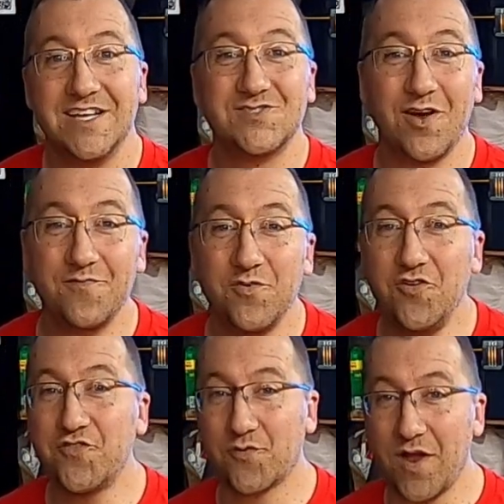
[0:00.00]
So I've
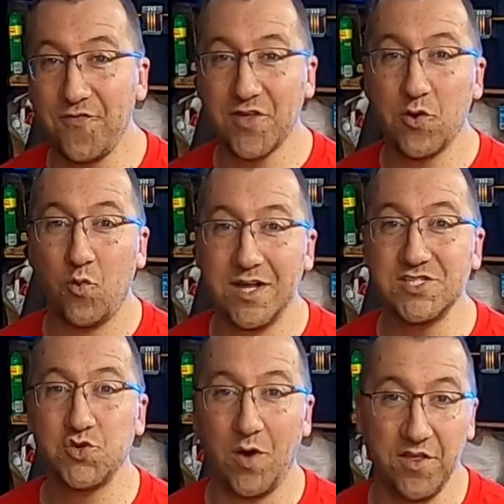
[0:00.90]
moved roughly
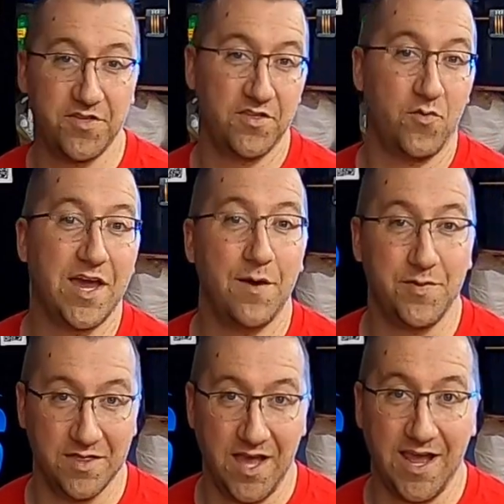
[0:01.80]
1/12 of the way up
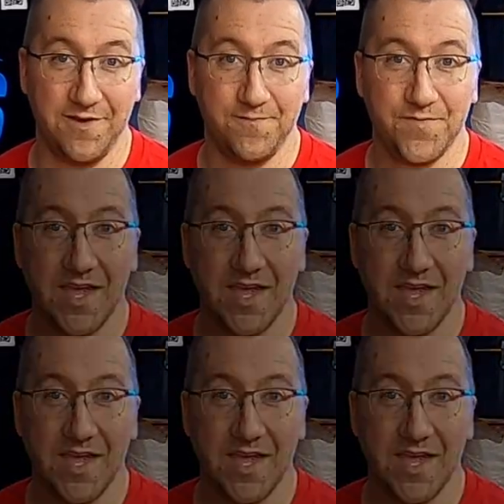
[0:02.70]
in line.